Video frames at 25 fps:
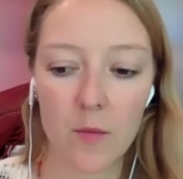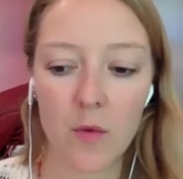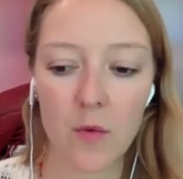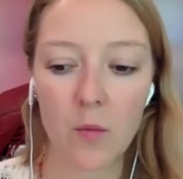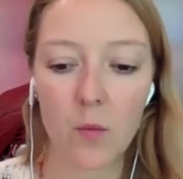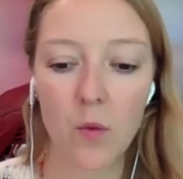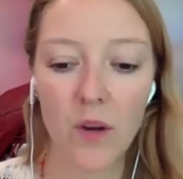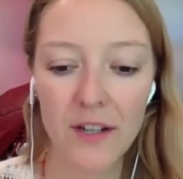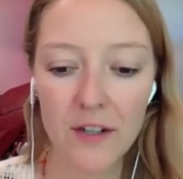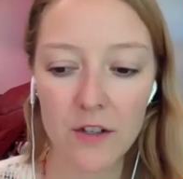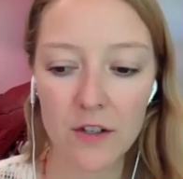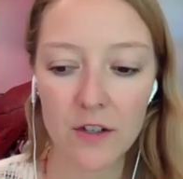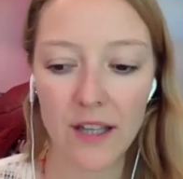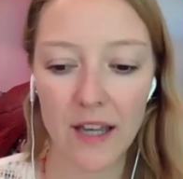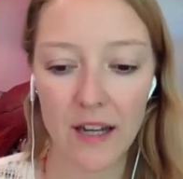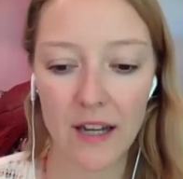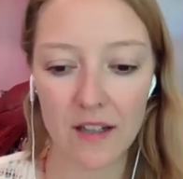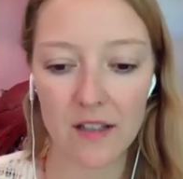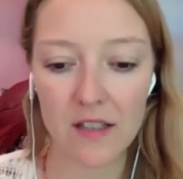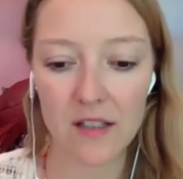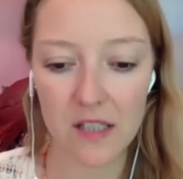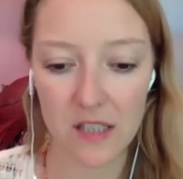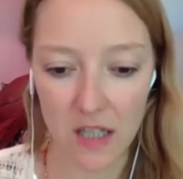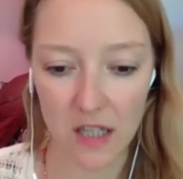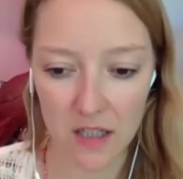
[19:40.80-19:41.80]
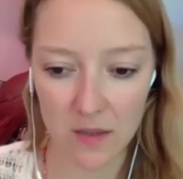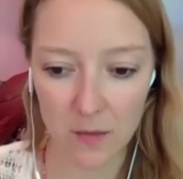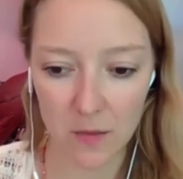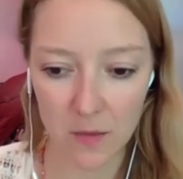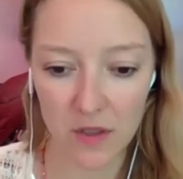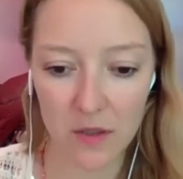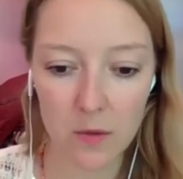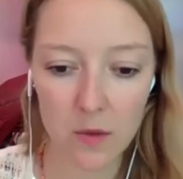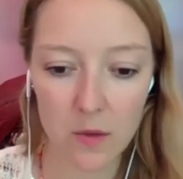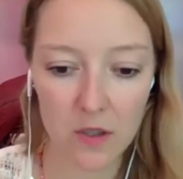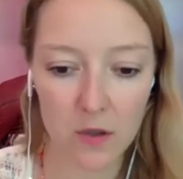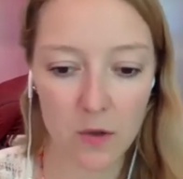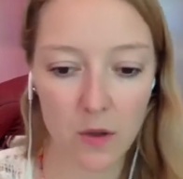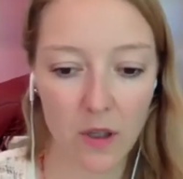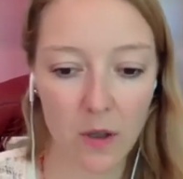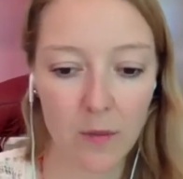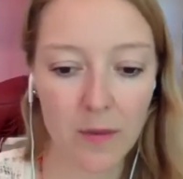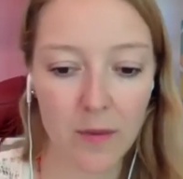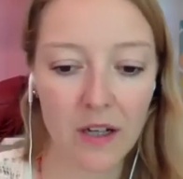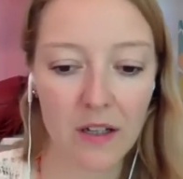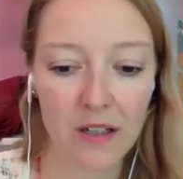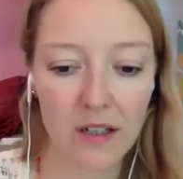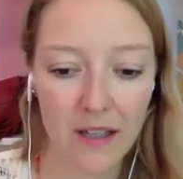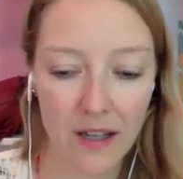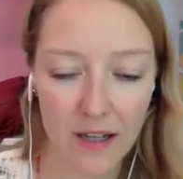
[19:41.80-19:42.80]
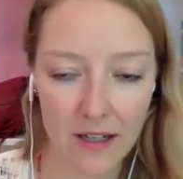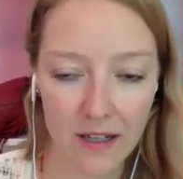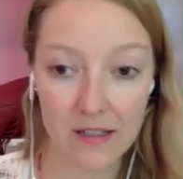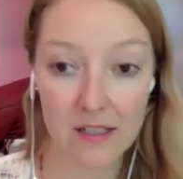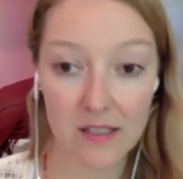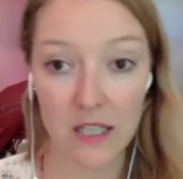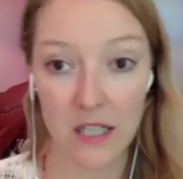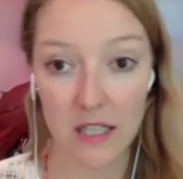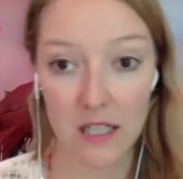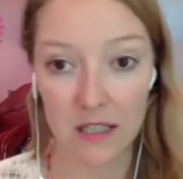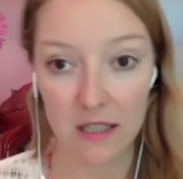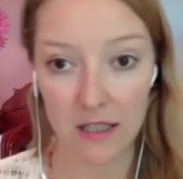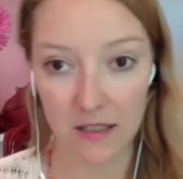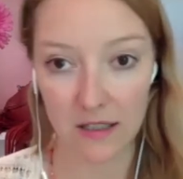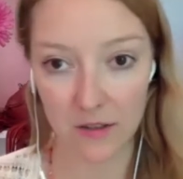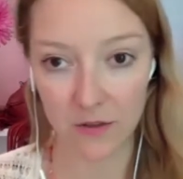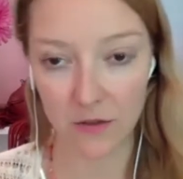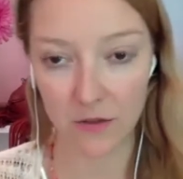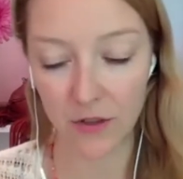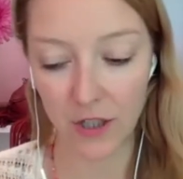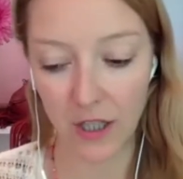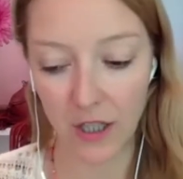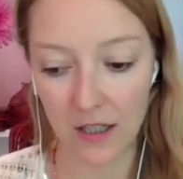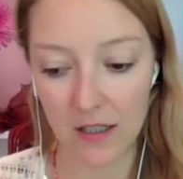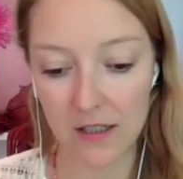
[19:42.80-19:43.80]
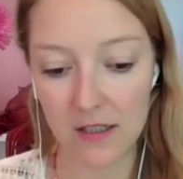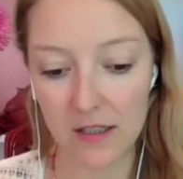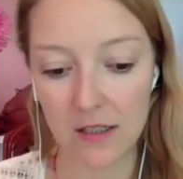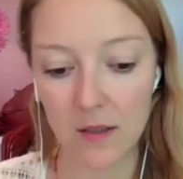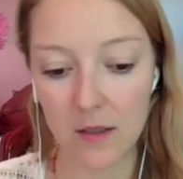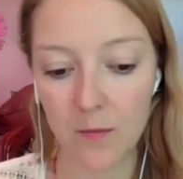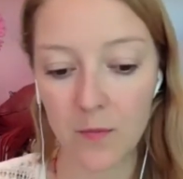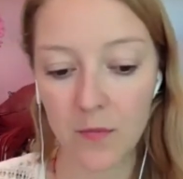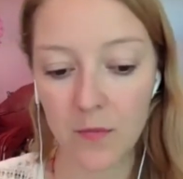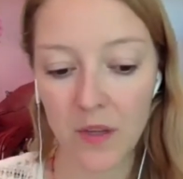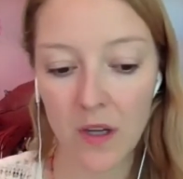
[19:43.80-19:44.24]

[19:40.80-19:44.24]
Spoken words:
When you're getting started, because we're talking about getting started as a freelancer,